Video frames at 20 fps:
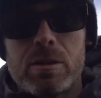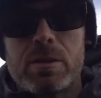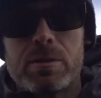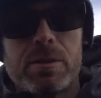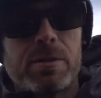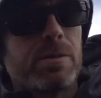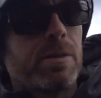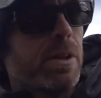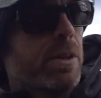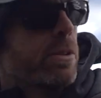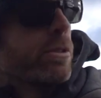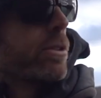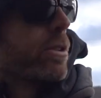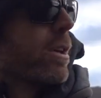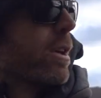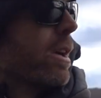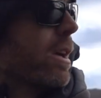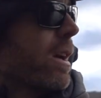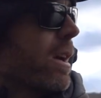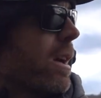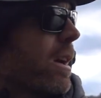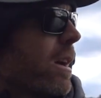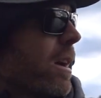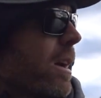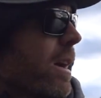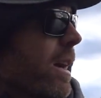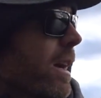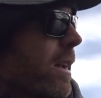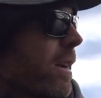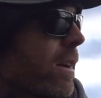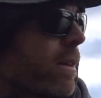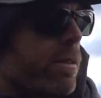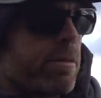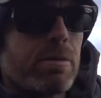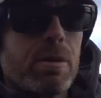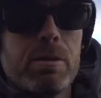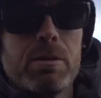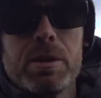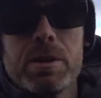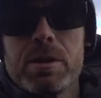of a fish, and I'll
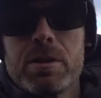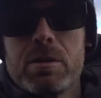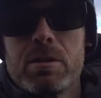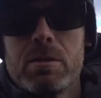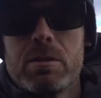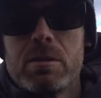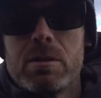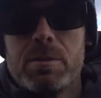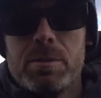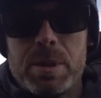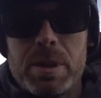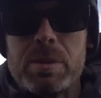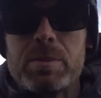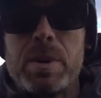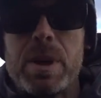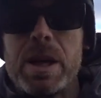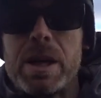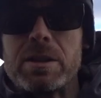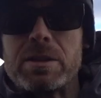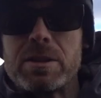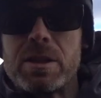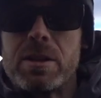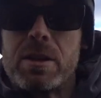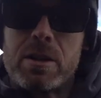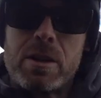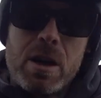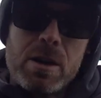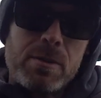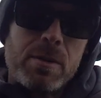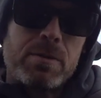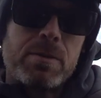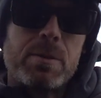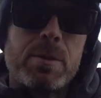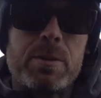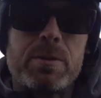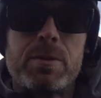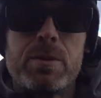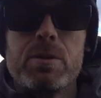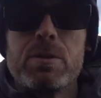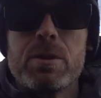throw it the big baits, and I'll cover it from a
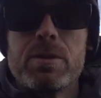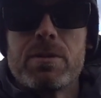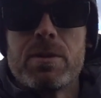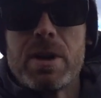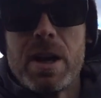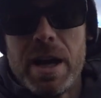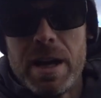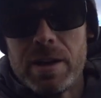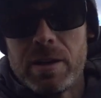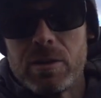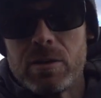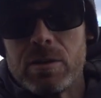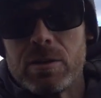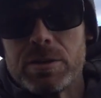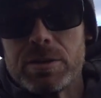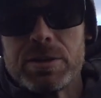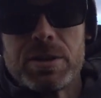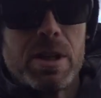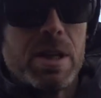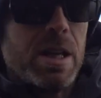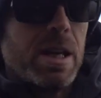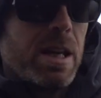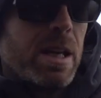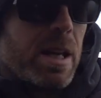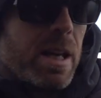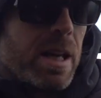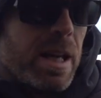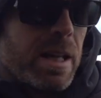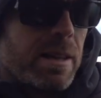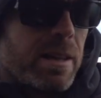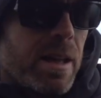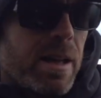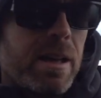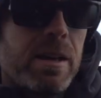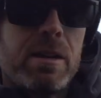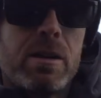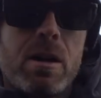few different angles, and then